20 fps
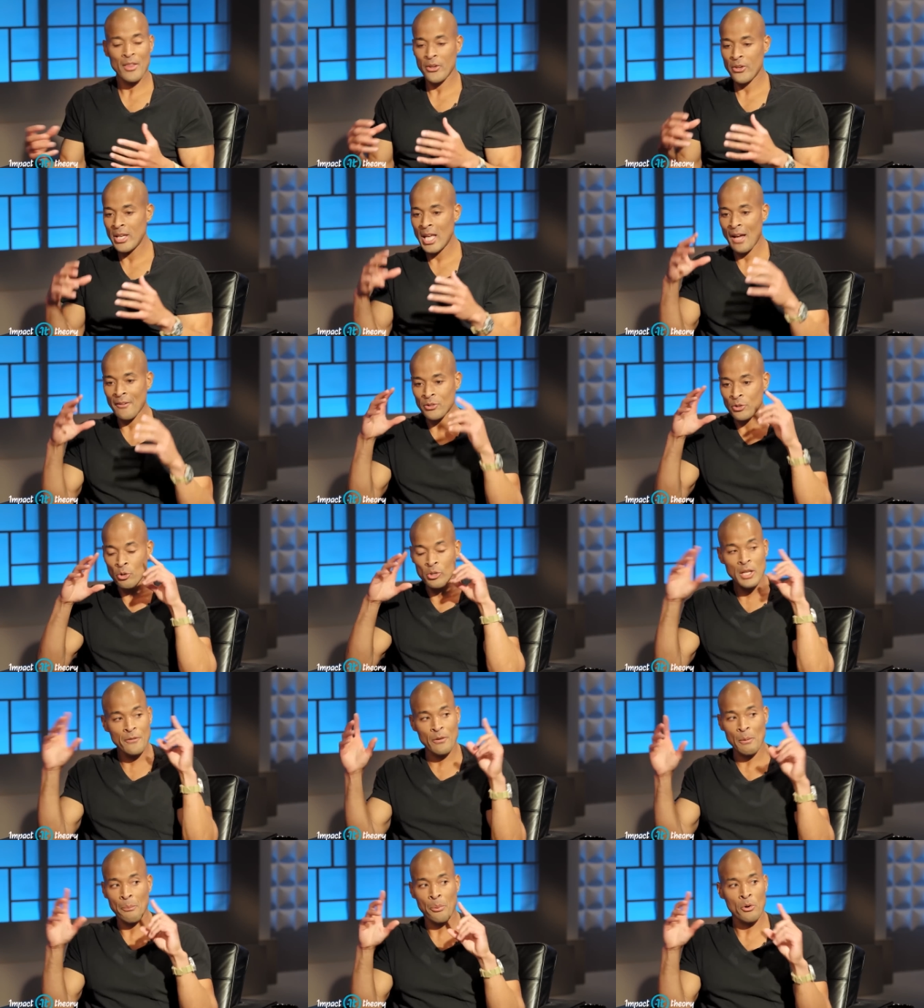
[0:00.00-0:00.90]
like you have two
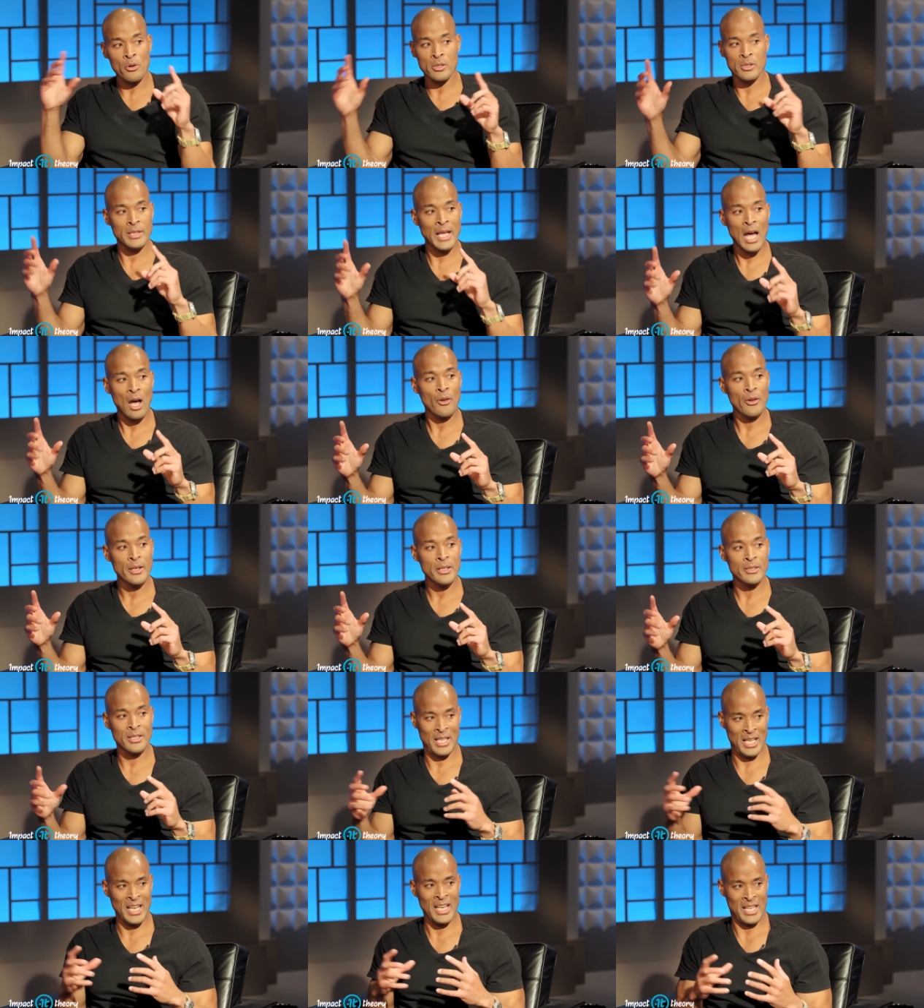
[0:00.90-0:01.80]
different
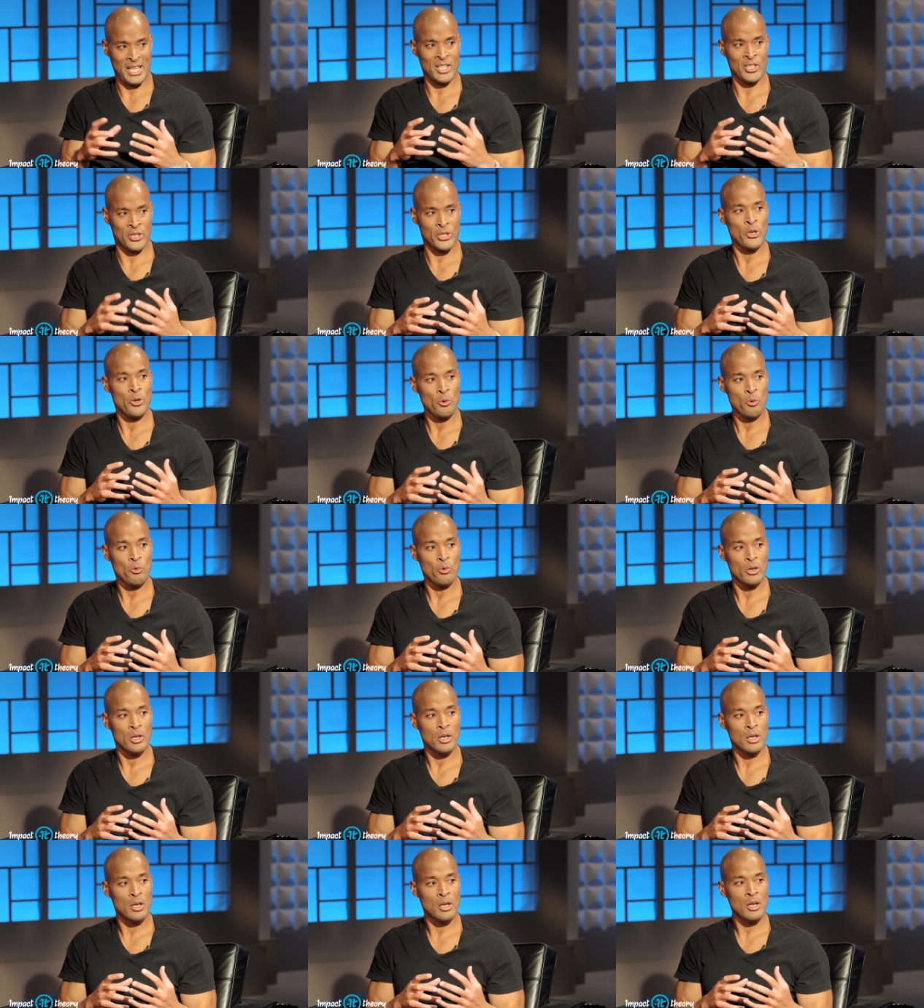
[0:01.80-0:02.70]
personalities, it is you,
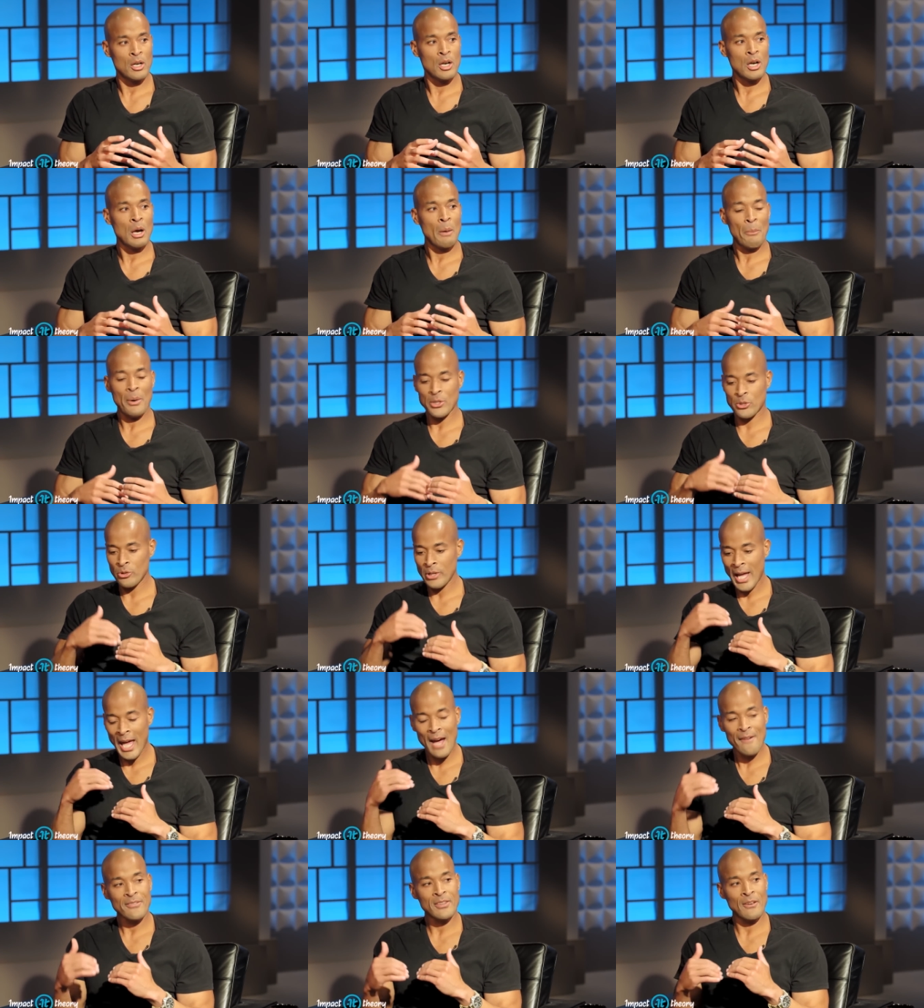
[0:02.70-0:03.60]
but you
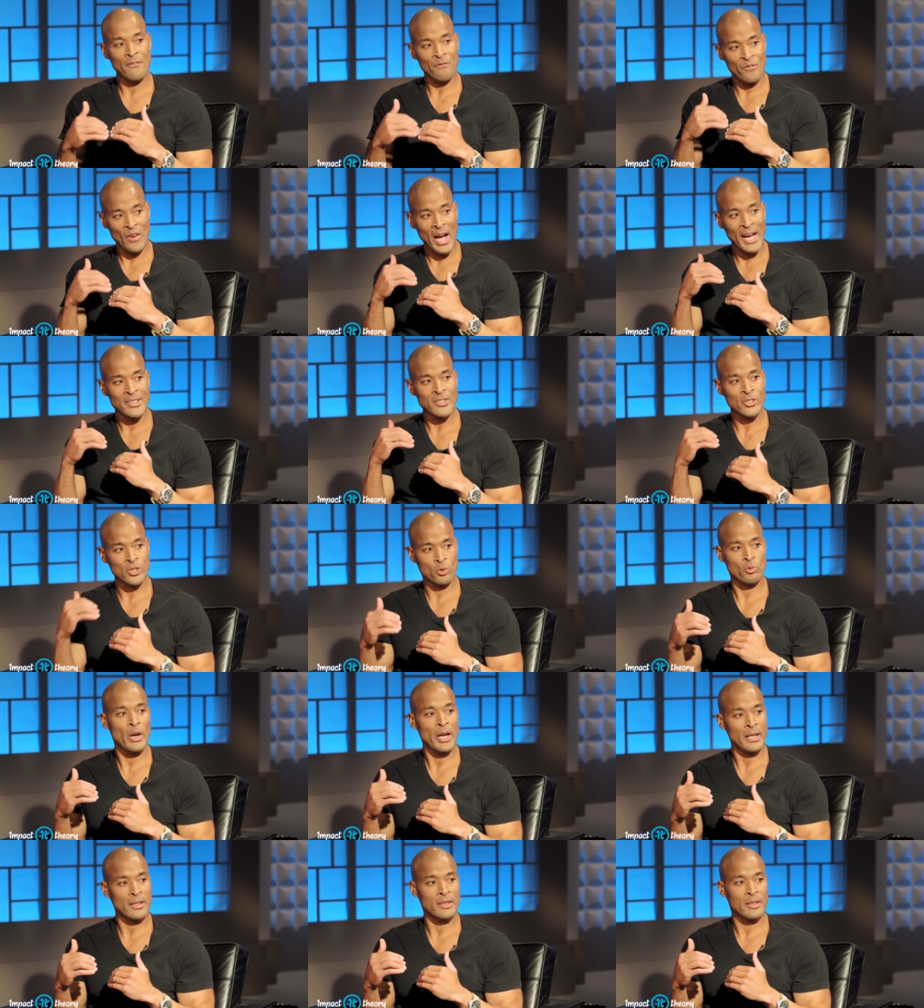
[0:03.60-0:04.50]
have to find
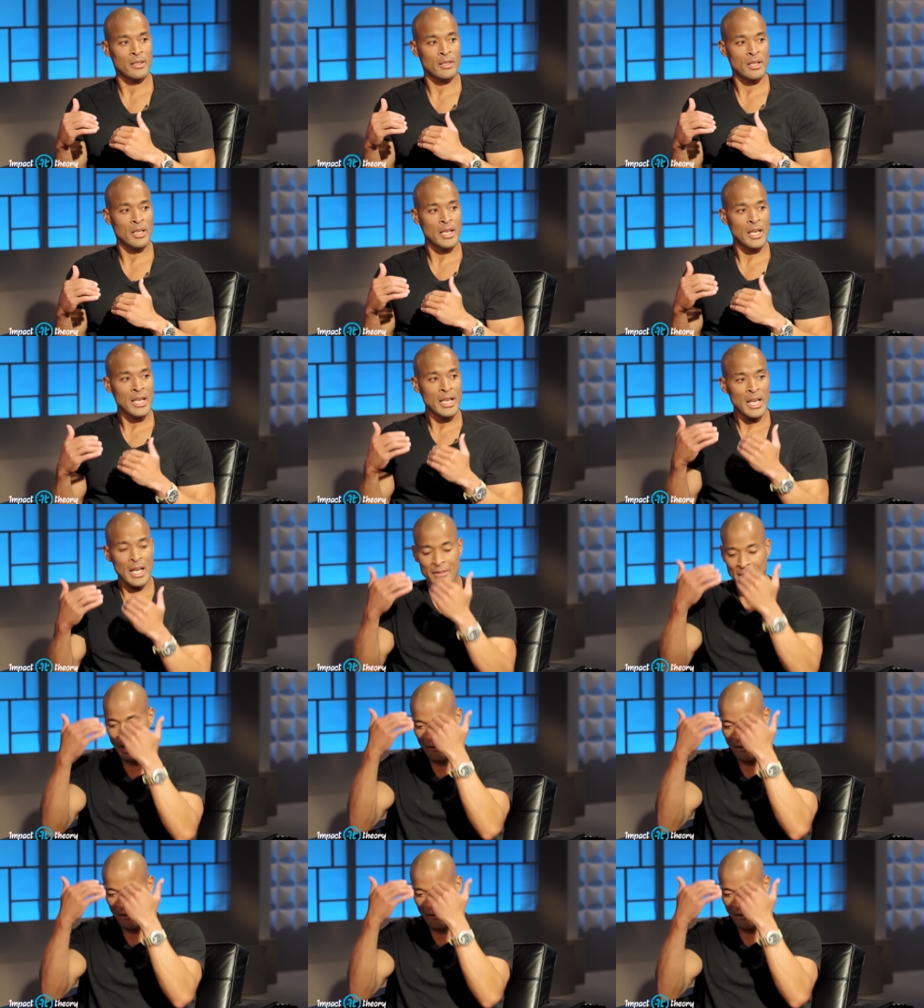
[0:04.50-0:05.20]
strength. And